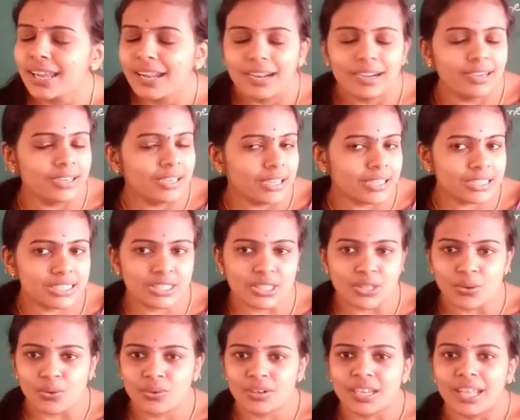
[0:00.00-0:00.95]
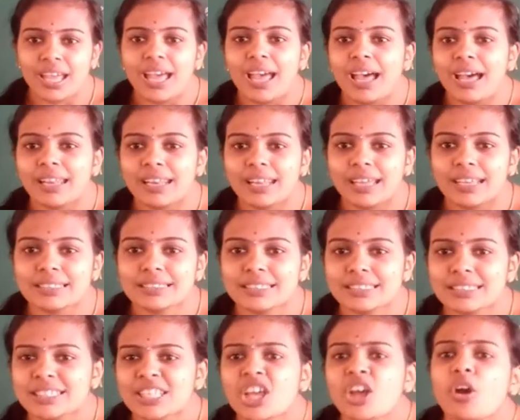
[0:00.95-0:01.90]
does not arise.
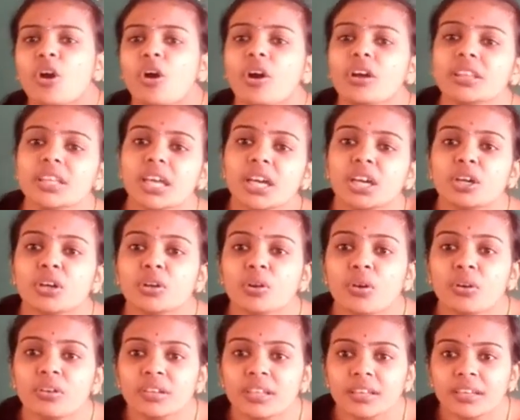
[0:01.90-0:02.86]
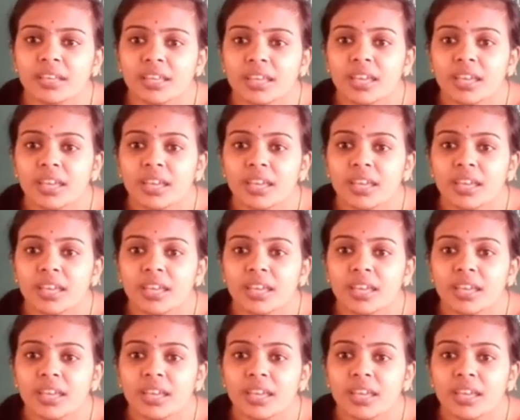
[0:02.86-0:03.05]
On the contrary,